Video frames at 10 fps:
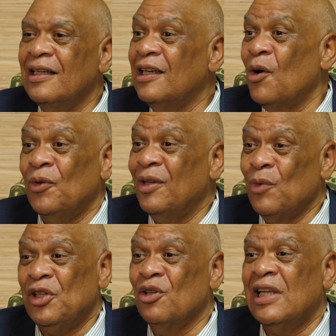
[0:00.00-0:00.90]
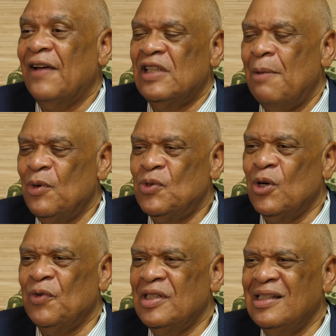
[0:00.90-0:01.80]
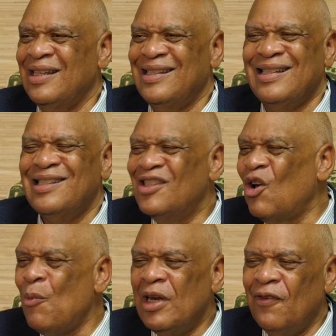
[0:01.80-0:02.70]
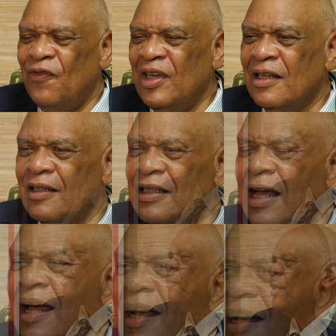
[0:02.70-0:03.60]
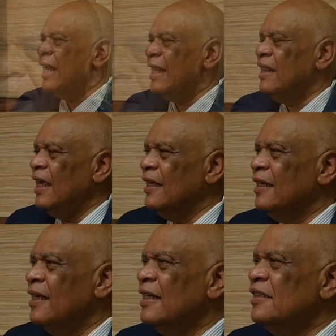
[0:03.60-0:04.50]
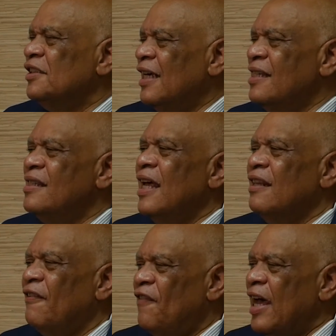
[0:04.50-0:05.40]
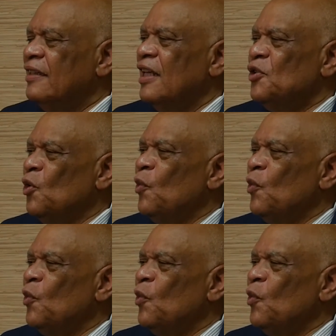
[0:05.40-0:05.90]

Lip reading: you know, what your lifetime of service is in so many fields. But I think just that the fact that you're